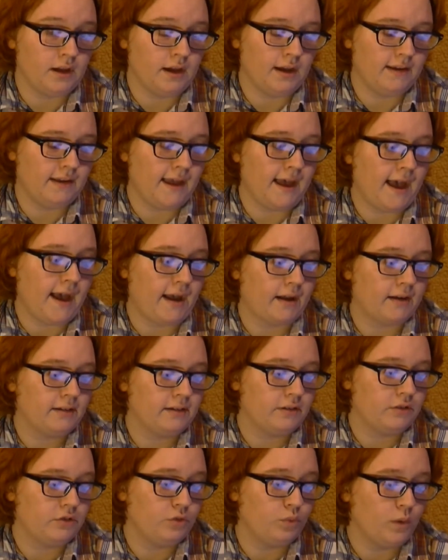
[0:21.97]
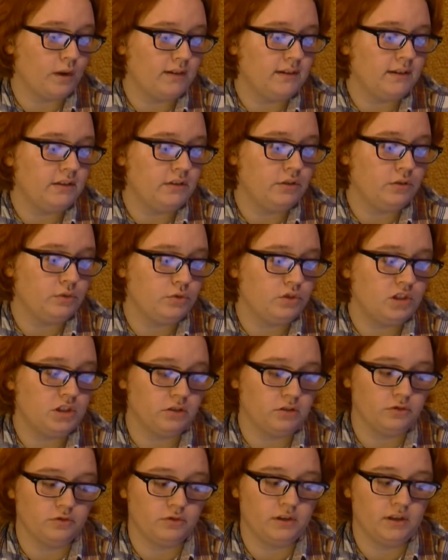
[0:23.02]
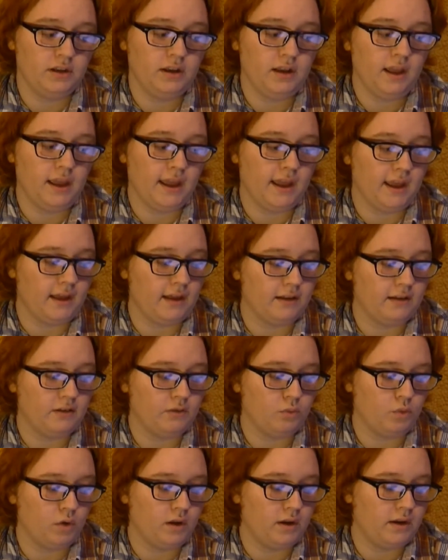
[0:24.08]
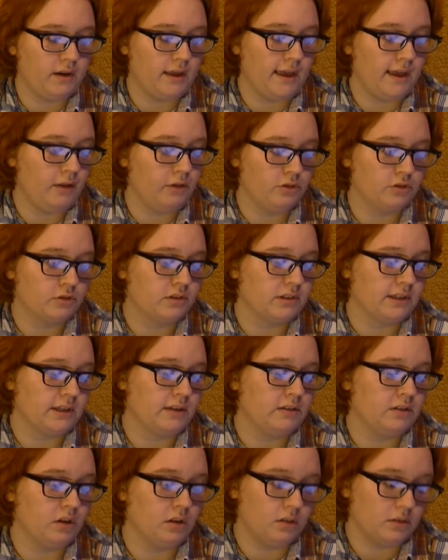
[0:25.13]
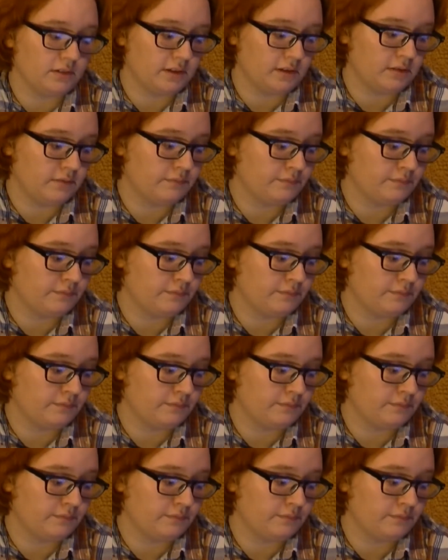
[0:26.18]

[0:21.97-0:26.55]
attacked 22 children and 1 elderly adult